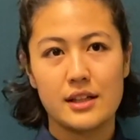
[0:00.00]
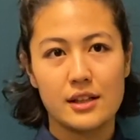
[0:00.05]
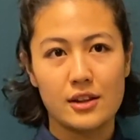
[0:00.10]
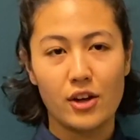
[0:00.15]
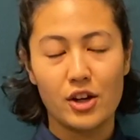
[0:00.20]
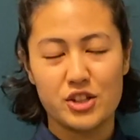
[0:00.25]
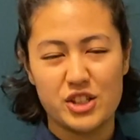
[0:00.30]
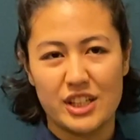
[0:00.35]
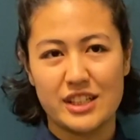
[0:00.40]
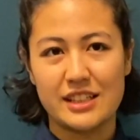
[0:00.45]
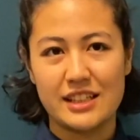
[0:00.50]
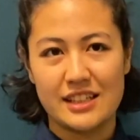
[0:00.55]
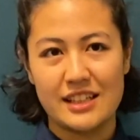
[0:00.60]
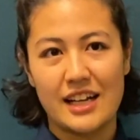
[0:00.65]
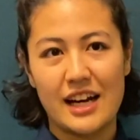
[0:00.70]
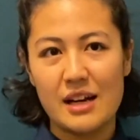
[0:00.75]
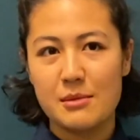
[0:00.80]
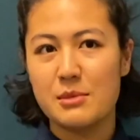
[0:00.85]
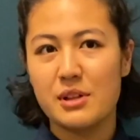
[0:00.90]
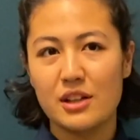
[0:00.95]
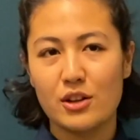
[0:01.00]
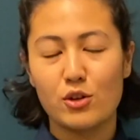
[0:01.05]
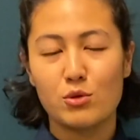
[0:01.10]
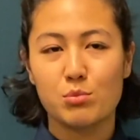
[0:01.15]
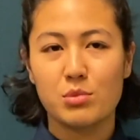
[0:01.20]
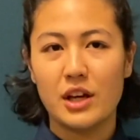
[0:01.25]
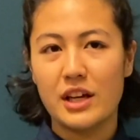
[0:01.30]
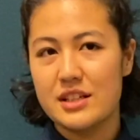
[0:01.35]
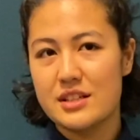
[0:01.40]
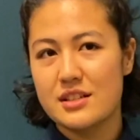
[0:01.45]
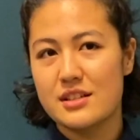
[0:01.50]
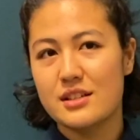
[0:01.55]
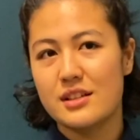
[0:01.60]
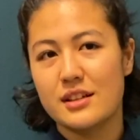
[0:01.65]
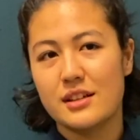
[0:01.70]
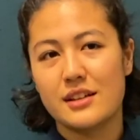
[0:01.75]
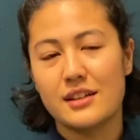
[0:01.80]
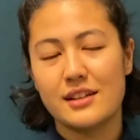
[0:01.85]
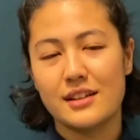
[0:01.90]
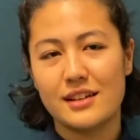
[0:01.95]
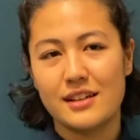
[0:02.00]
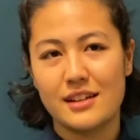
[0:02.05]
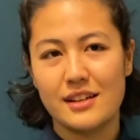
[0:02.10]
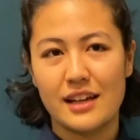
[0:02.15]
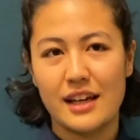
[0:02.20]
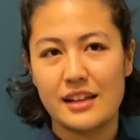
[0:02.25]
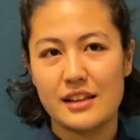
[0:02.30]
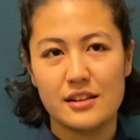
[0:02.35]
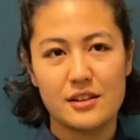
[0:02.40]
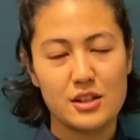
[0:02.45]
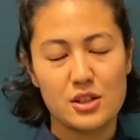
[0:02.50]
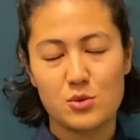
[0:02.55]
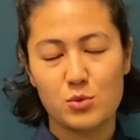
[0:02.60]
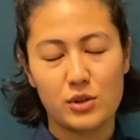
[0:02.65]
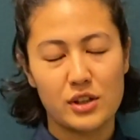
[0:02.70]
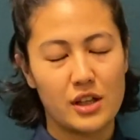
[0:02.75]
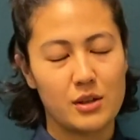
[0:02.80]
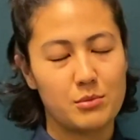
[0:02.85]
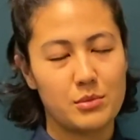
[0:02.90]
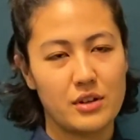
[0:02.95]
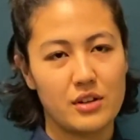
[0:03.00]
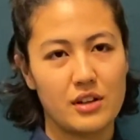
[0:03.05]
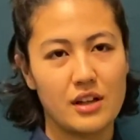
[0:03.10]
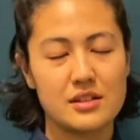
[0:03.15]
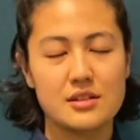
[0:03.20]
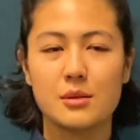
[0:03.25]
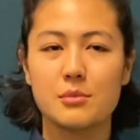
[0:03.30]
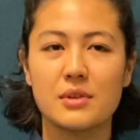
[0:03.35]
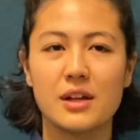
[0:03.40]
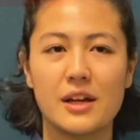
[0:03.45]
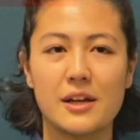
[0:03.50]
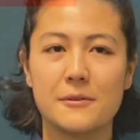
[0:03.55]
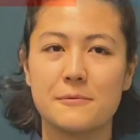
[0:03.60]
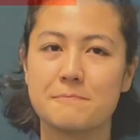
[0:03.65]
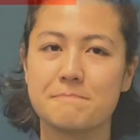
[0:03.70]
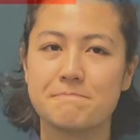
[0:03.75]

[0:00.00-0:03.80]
logically that I'm in a good place and this will get better at some day.